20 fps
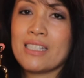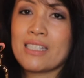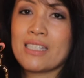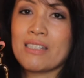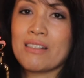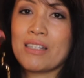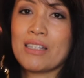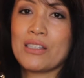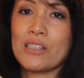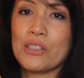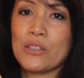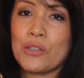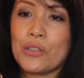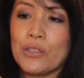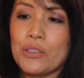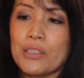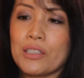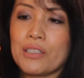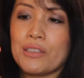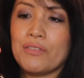So that's a
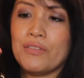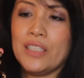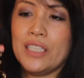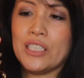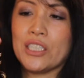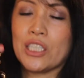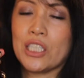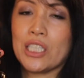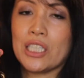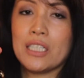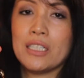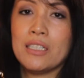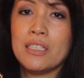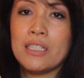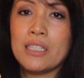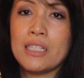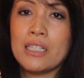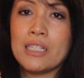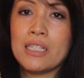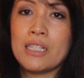cool little feature.
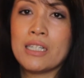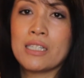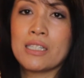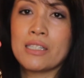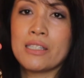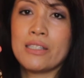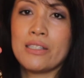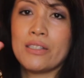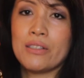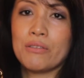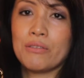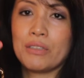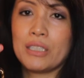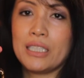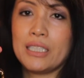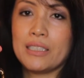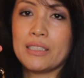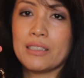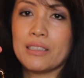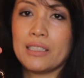So you don't
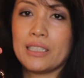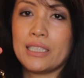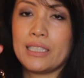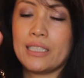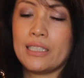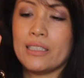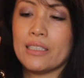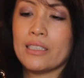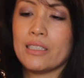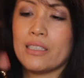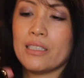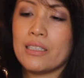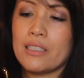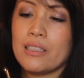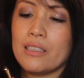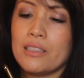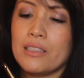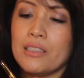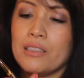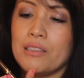easily
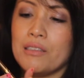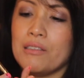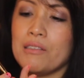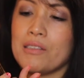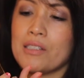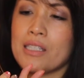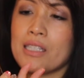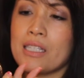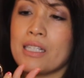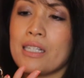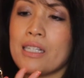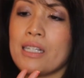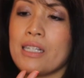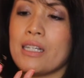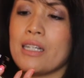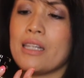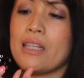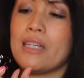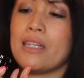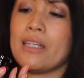lose
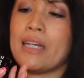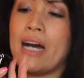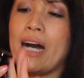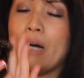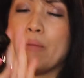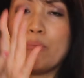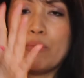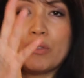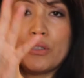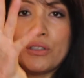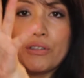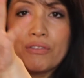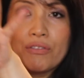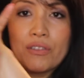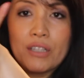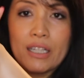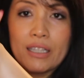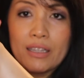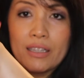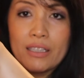the cap. And you've
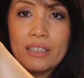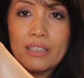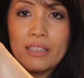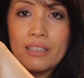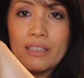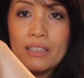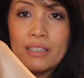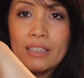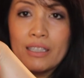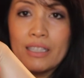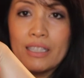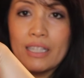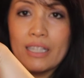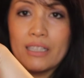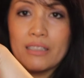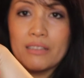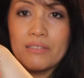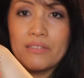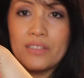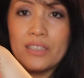got the
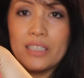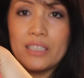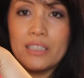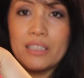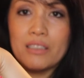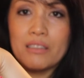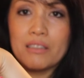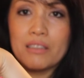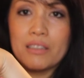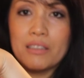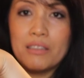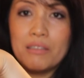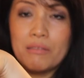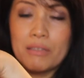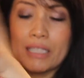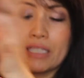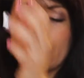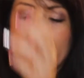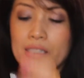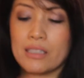LV logo
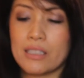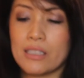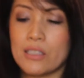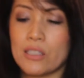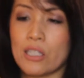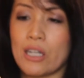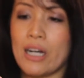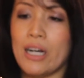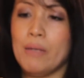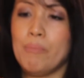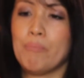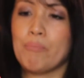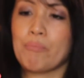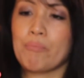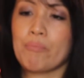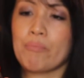right at the top.